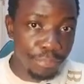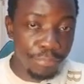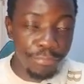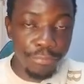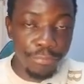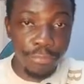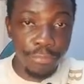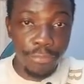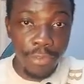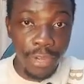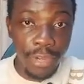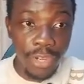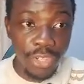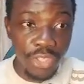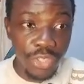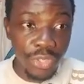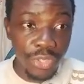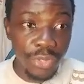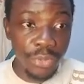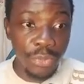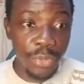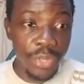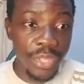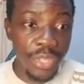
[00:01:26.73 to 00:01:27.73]
function
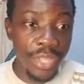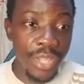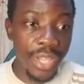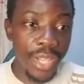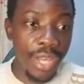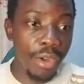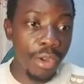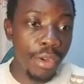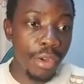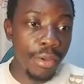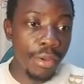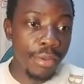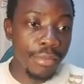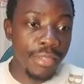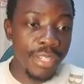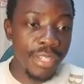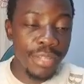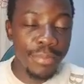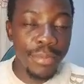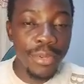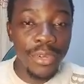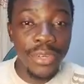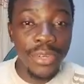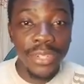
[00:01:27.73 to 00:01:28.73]
with our
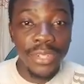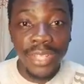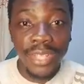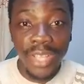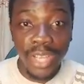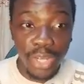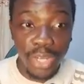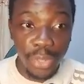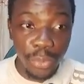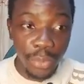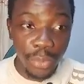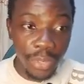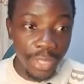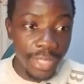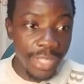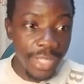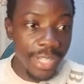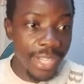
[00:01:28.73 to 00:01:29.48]
typical hello world.